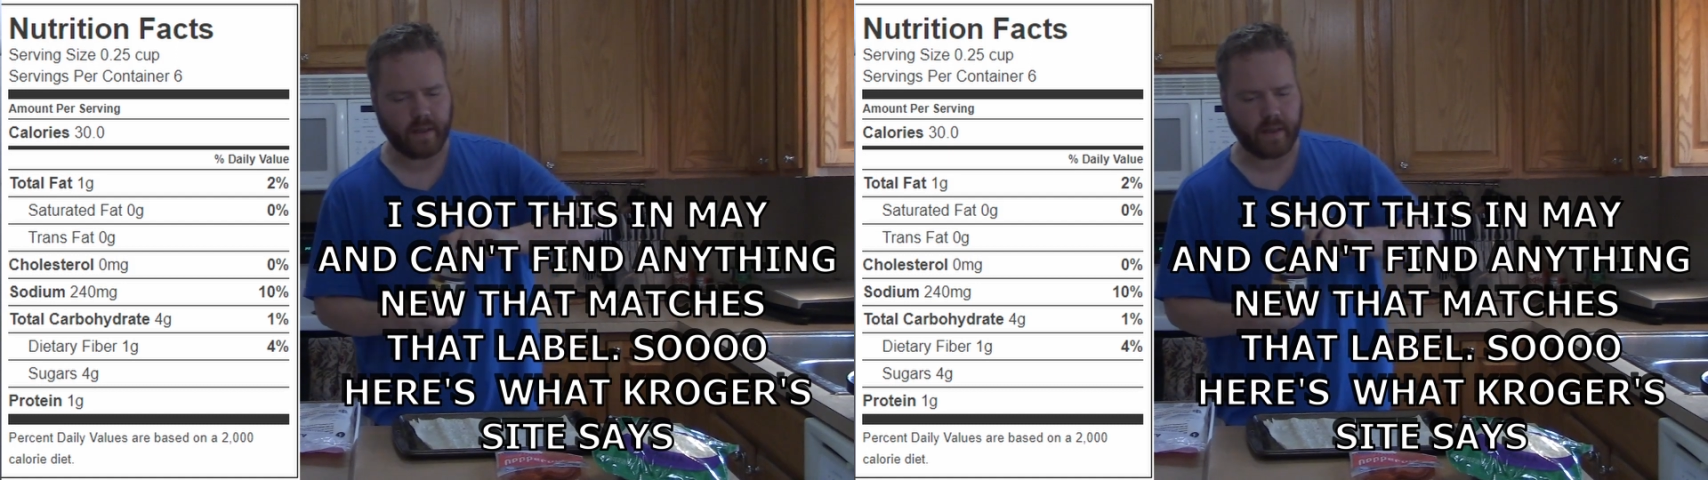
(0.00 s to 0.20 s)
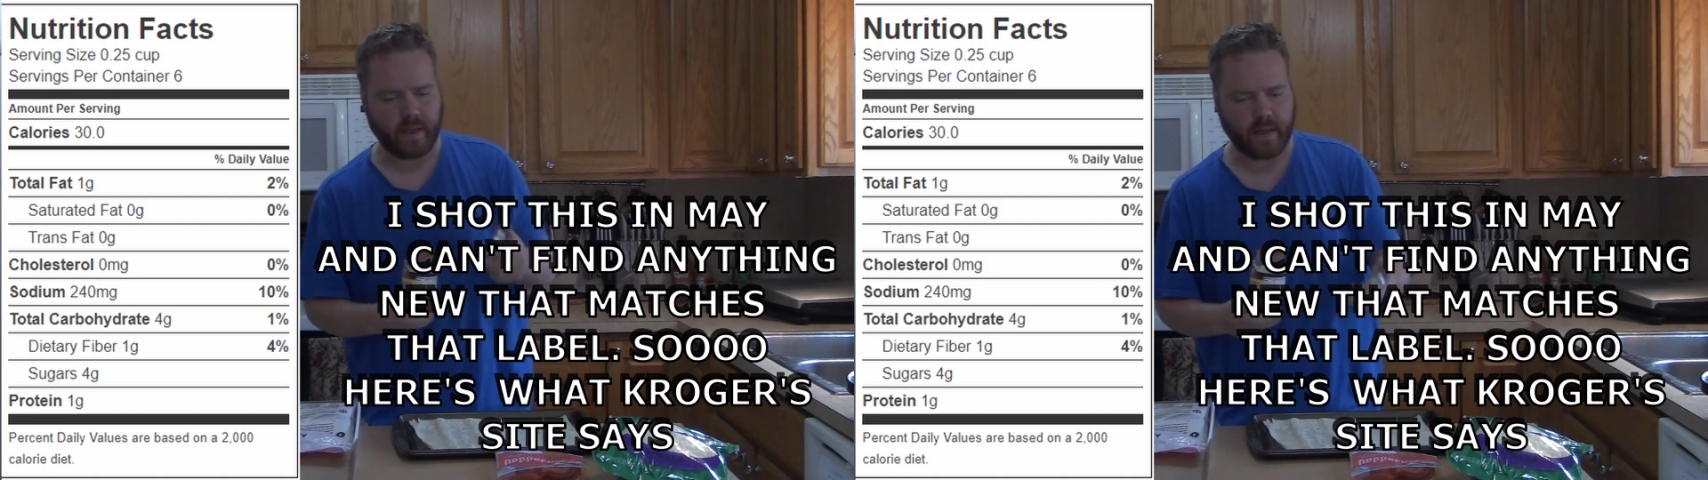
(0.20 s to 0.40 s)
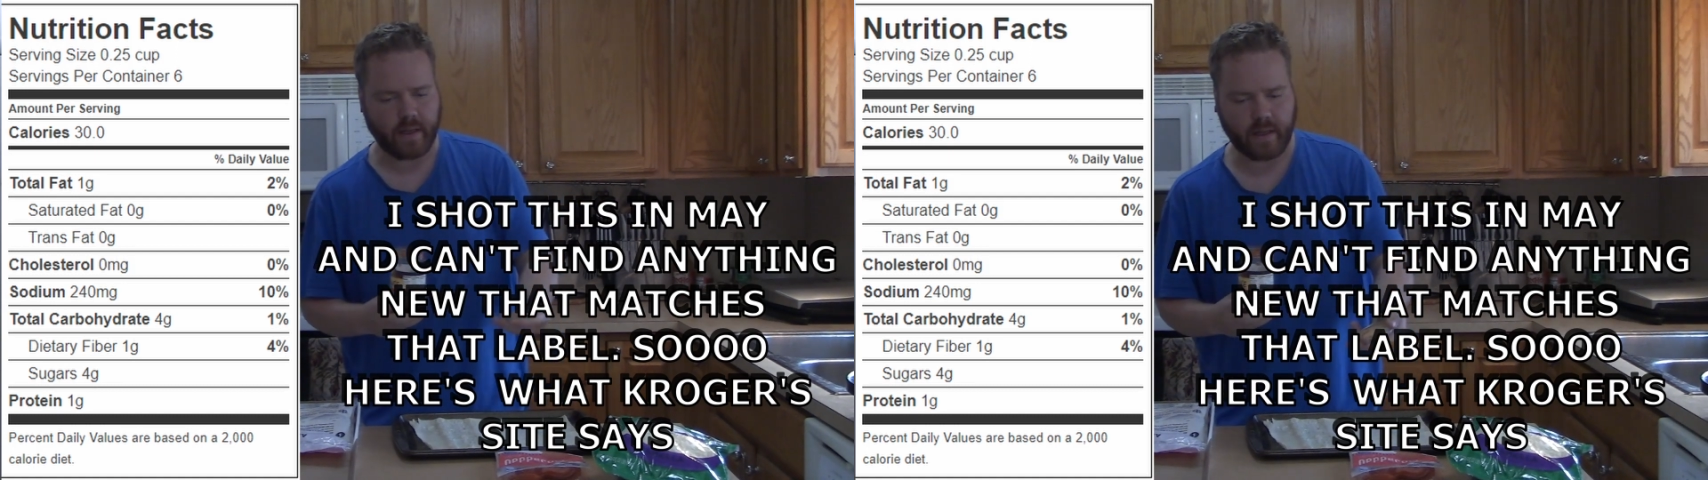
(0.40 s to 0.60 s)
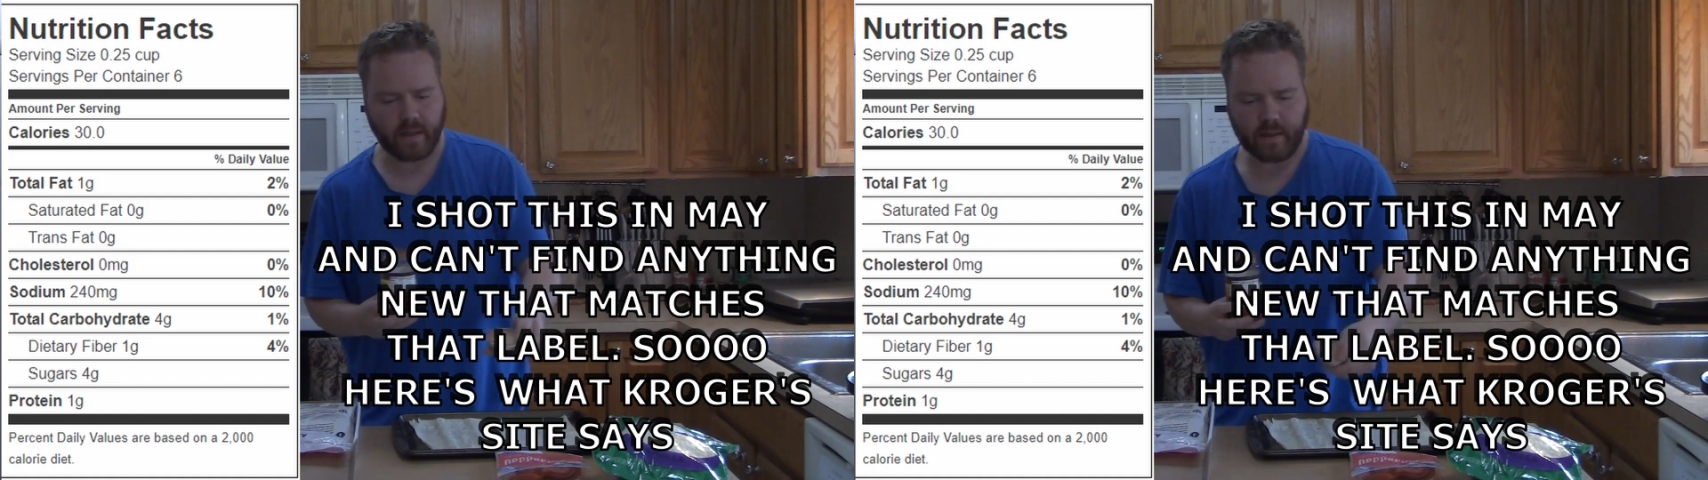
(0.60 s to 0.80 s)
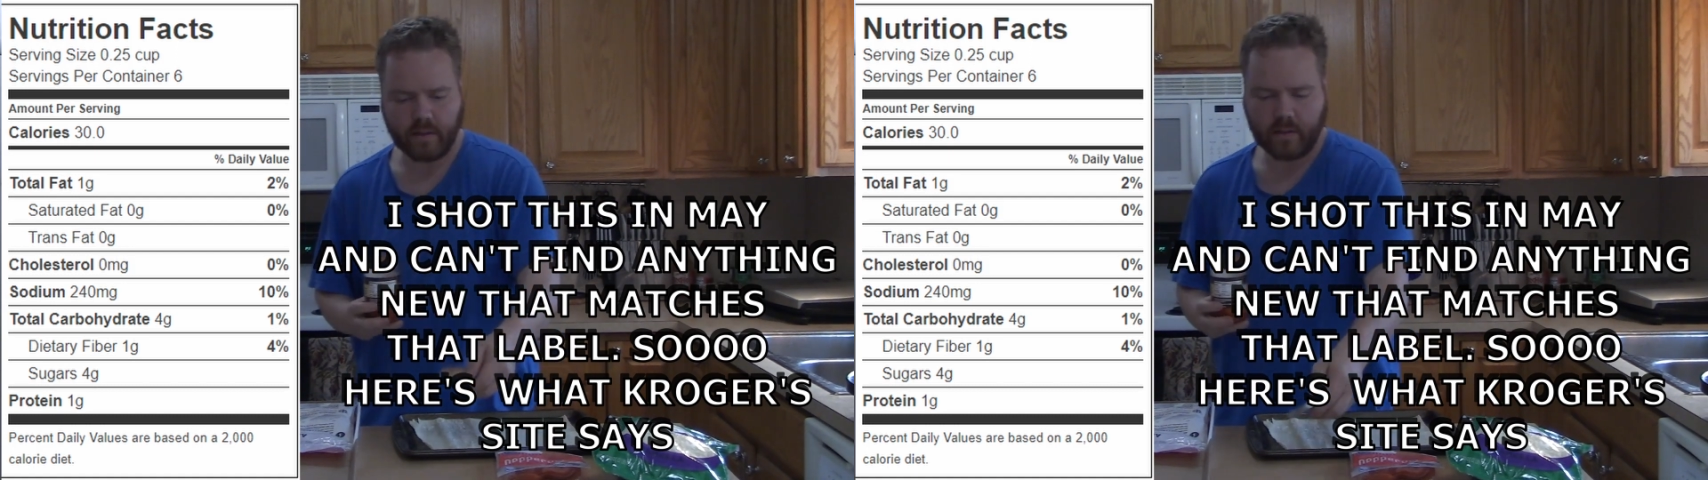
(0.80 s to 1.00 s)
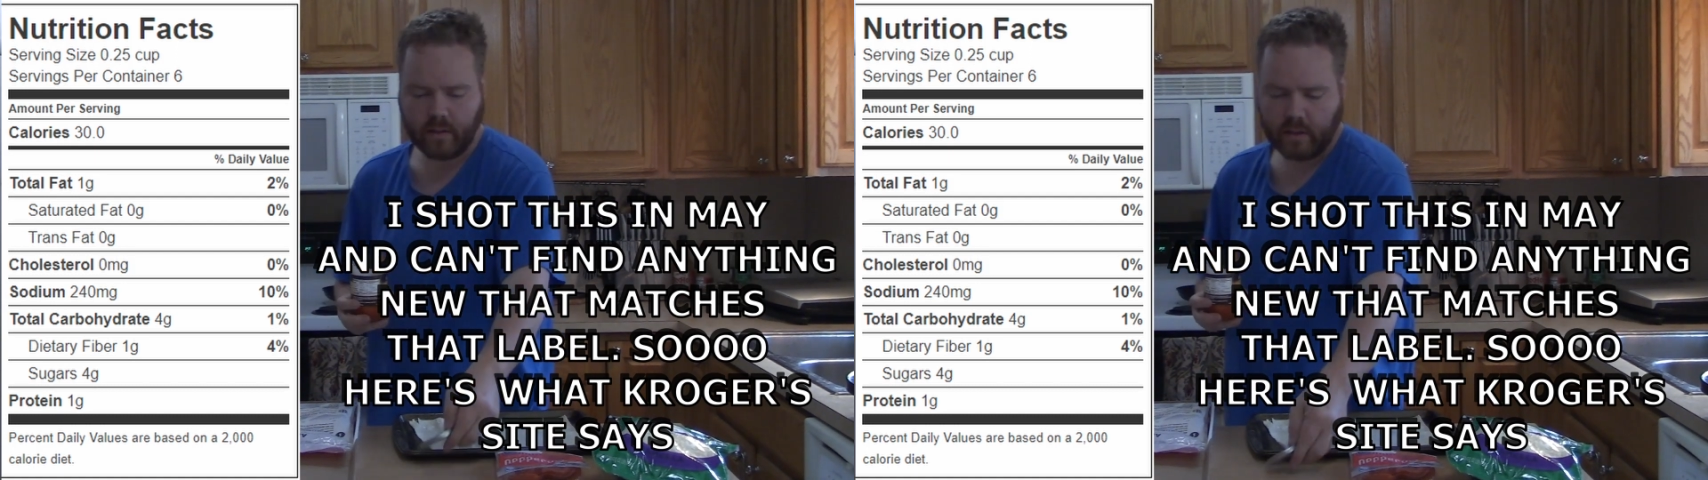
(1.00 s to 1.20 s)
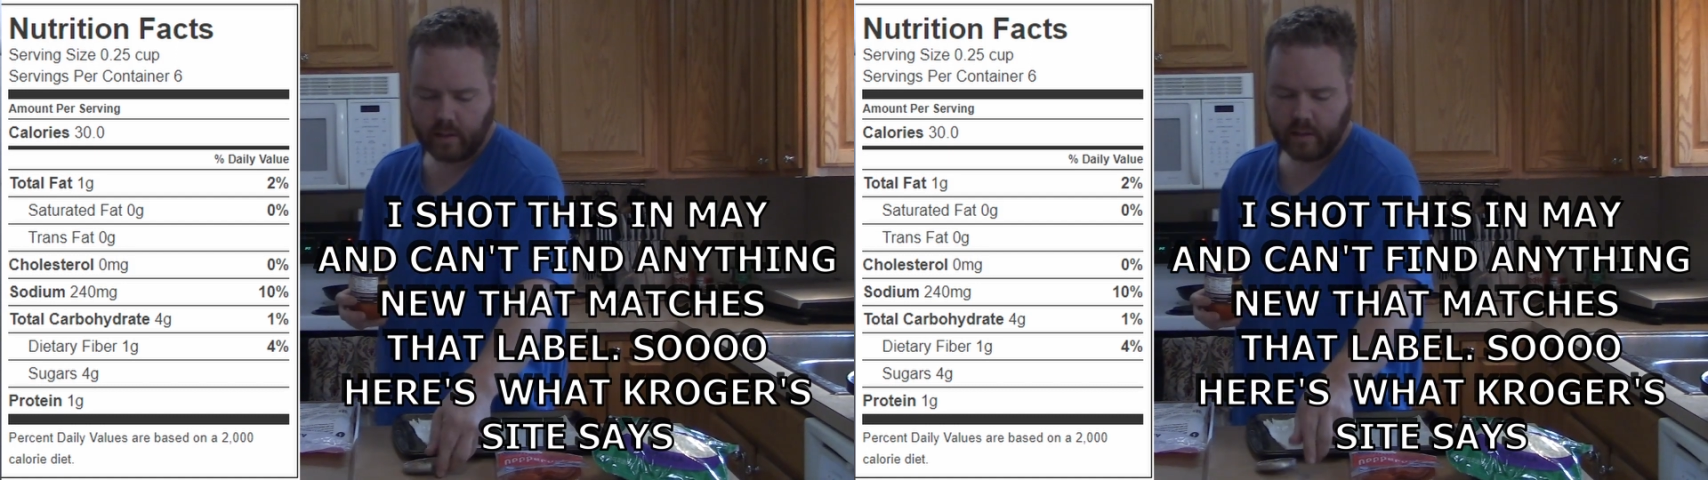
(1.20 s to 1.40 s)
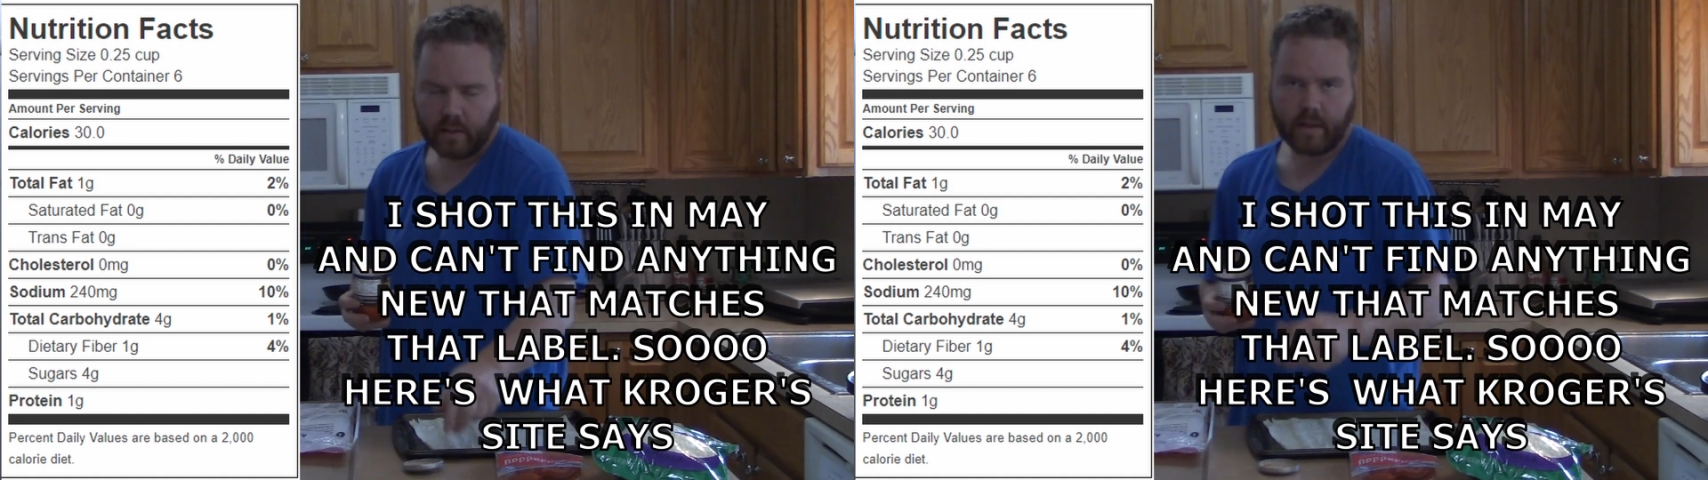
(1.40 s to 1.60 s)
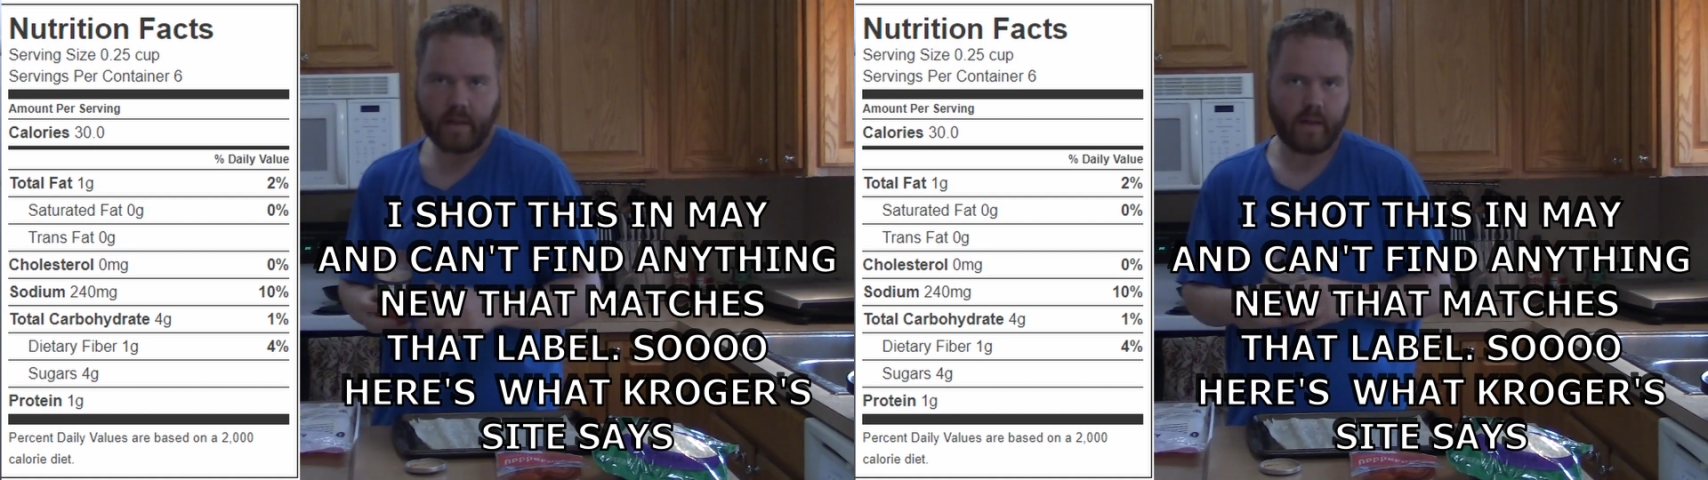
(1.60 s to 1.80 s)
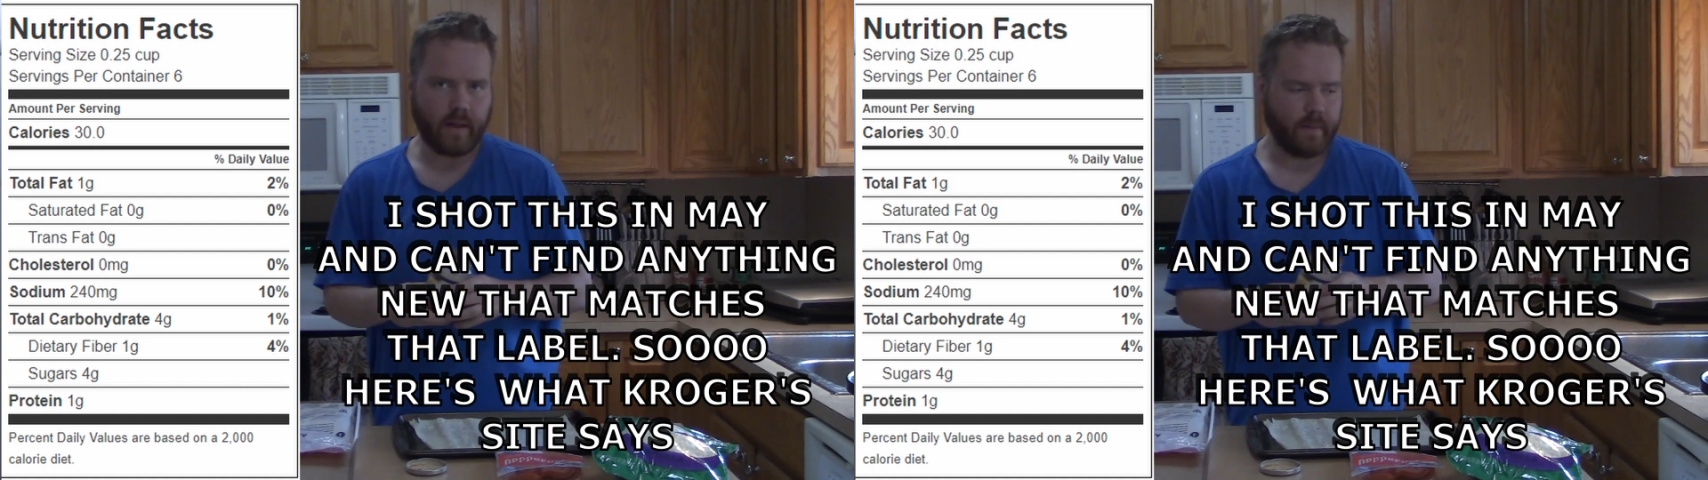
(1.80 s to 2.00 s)
and
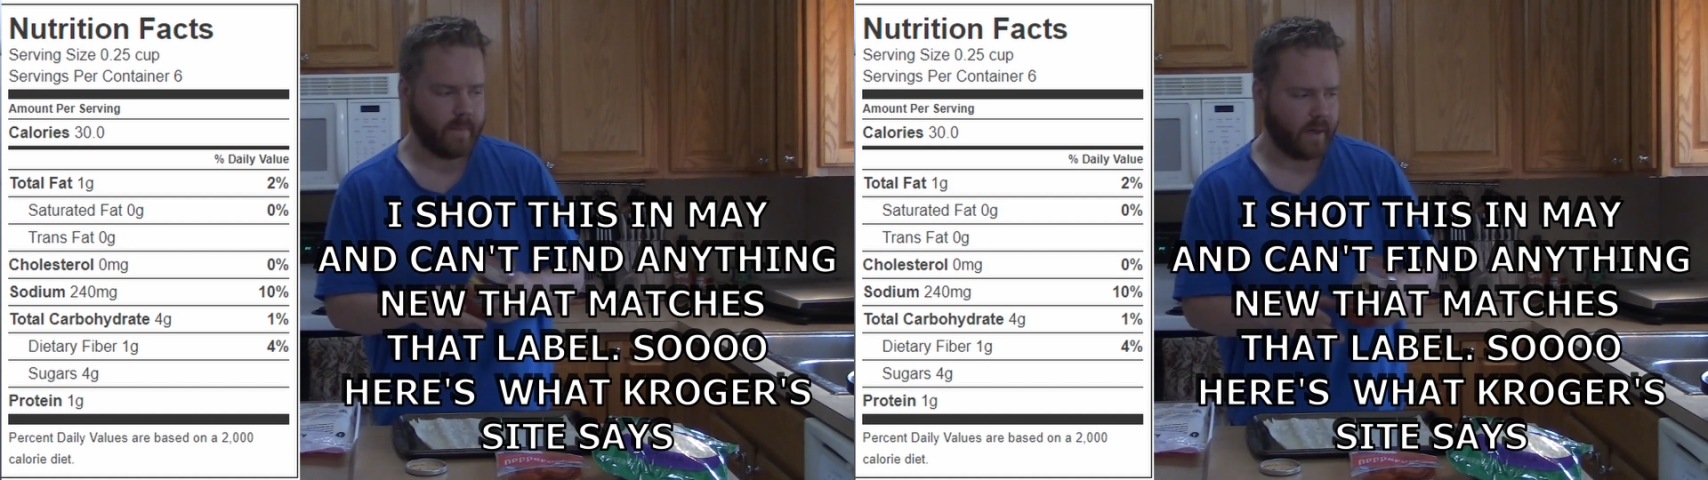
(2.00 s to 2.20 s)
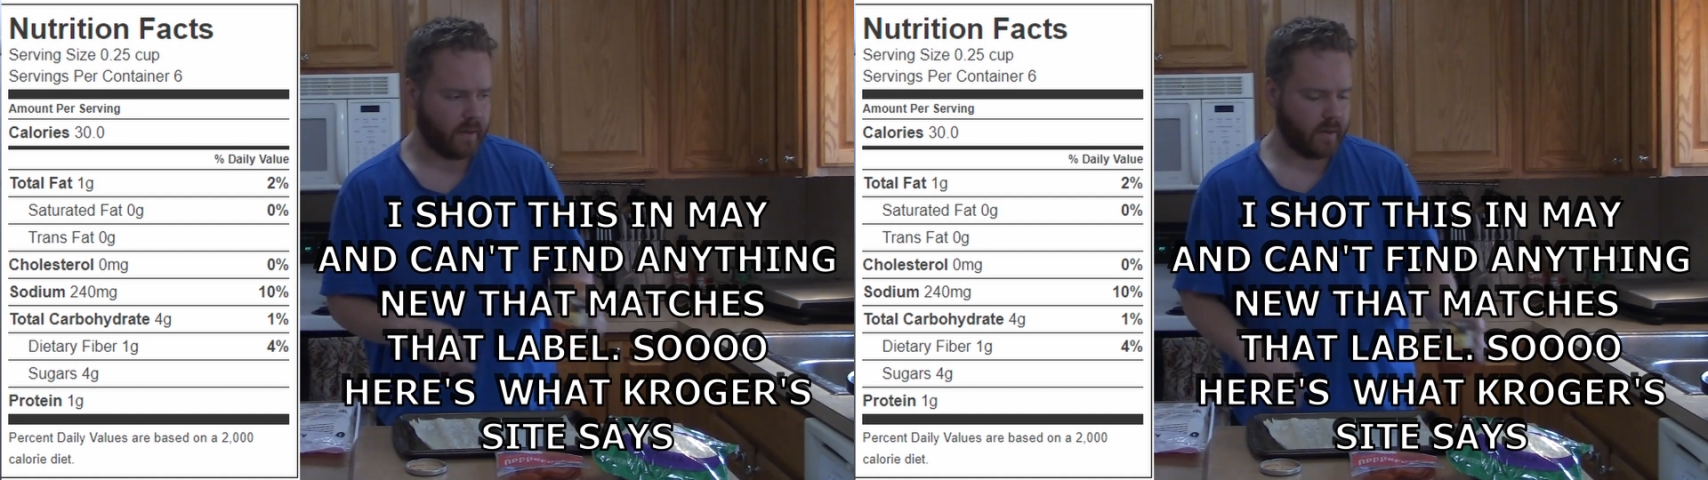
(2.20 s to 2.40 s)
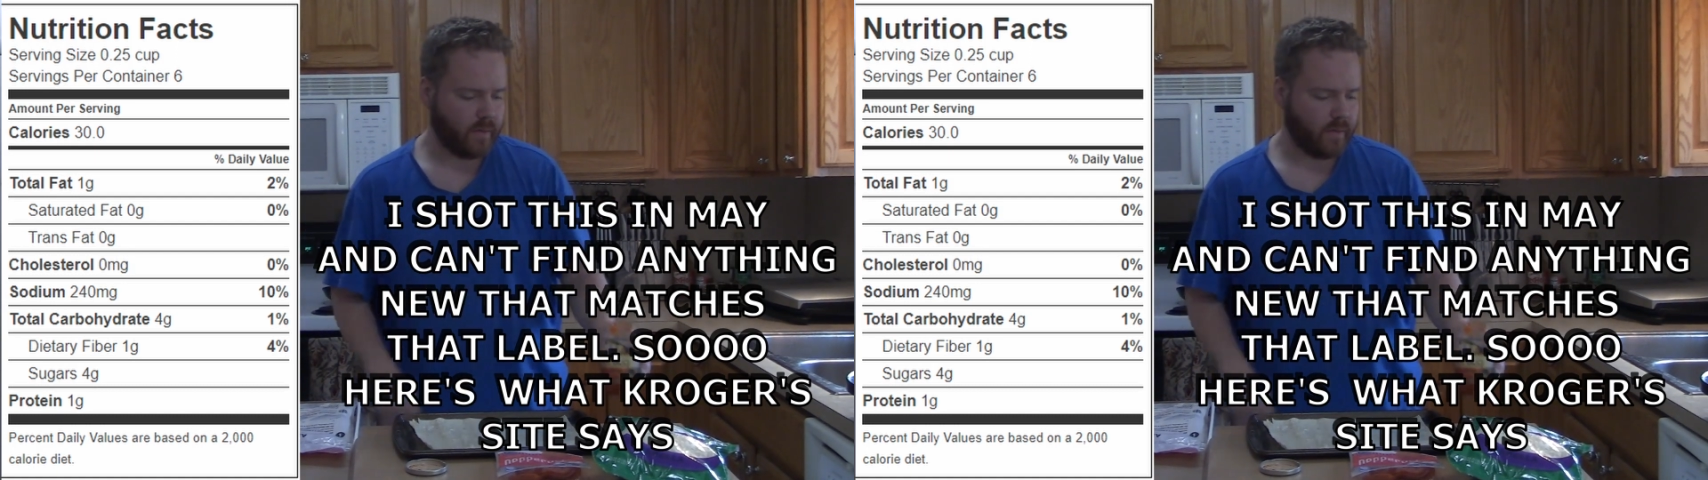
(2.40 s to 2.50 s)
I'm not